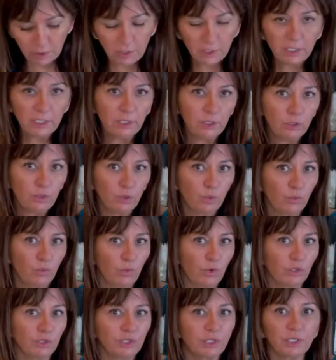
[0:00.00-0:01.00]
in your
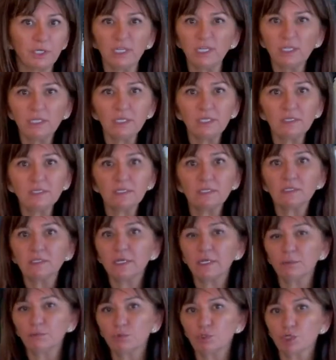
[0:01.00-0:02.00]
water. It does the
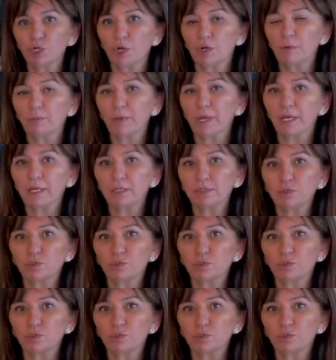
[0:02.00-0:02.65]
same job as